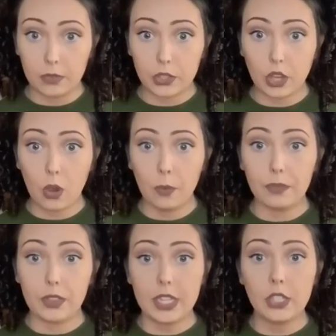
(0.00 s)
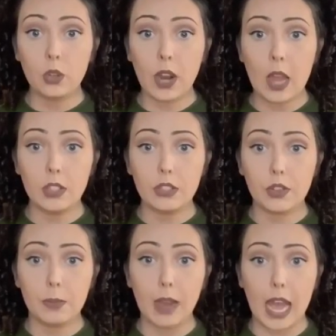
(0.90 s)
So this crown is
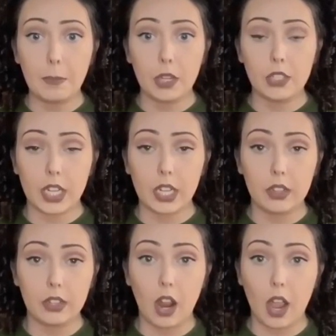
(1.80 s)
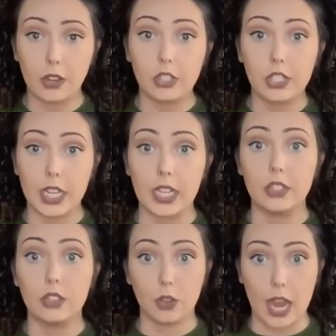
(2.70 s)
for my particular Irish
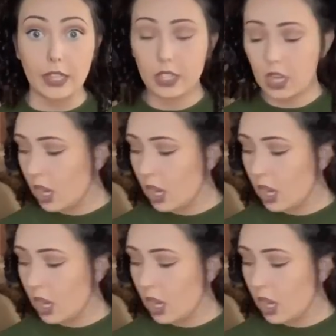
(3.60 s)
dance dress.